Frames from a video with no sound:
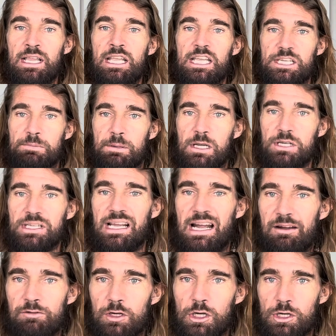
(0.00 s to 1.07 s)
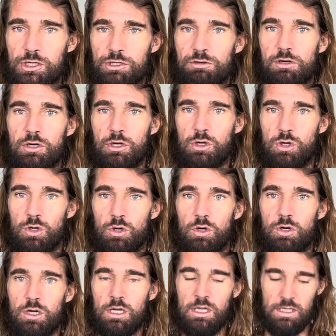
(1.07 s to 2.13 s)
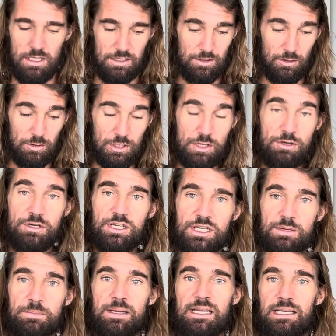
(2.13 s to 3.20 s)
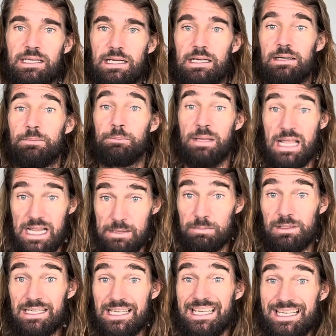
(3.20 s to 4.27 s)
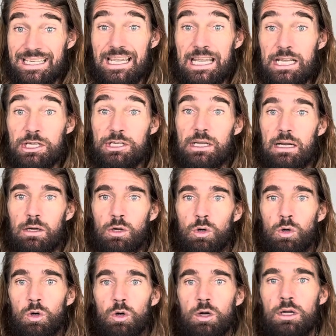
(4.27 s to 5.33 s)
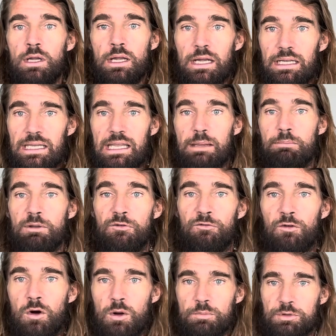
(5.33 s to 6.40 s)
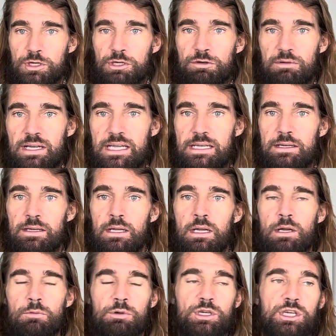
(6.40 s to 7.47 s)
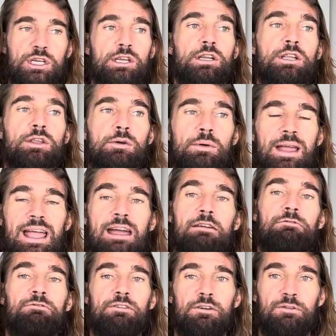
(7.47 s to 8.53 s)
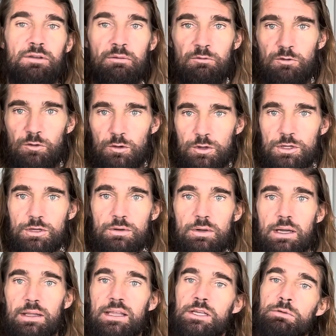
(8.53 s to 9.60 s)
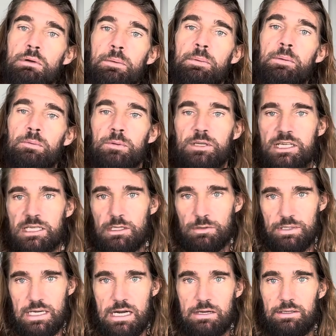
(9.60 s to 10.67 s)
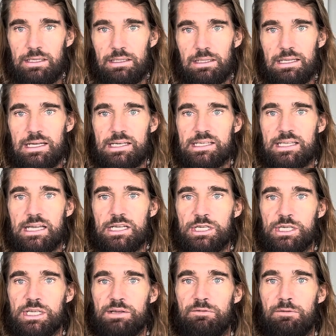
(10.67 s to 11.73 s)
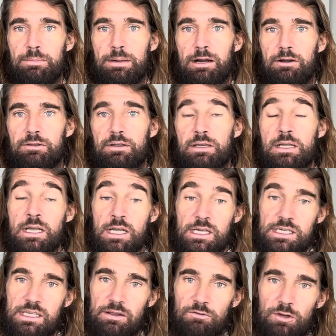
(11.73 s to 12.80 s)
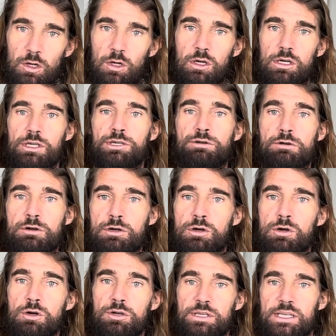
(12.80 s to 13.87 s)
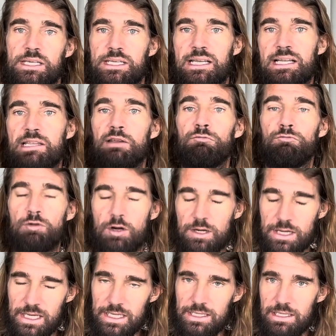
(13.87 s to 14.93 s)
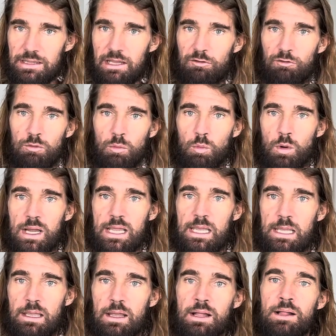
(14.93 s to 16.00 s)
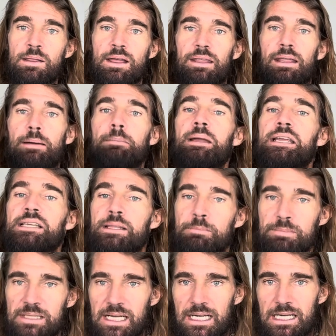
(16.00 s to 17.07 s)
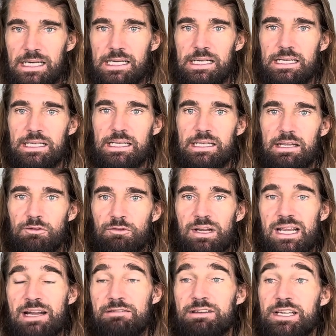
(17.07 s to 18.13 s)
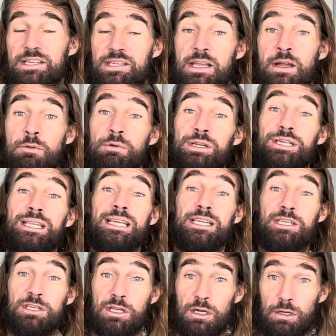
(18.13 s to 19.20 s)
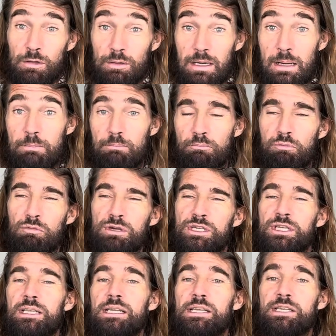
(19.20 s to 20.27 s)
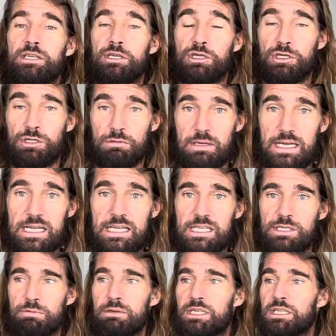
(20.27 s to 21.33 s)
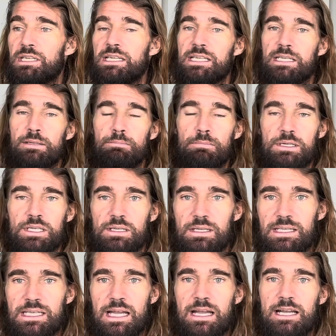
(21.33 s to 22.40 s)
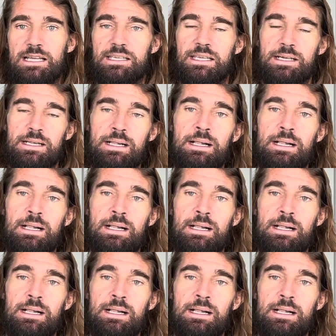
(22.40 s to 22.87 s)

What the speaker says: is because they haven't got a strong core and they're not used to being able to engage that core and keep your form straight, which is gonna do everything for you. And that's why people slow down in the last stages of a marathon, because they've not got a strong core, so they start to run in a different way, and that makes them tired in different areas, which leads to cramp, which leads to strains, which leads to muscle tears.